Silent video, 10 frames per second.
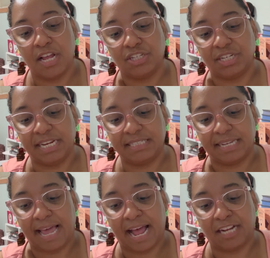She needs a
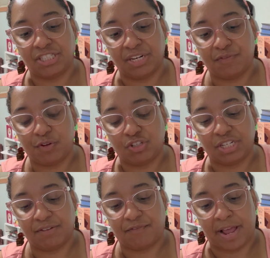cash
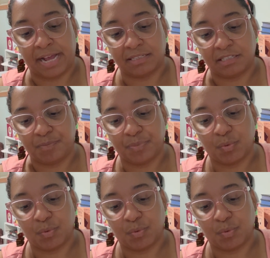infusion fast.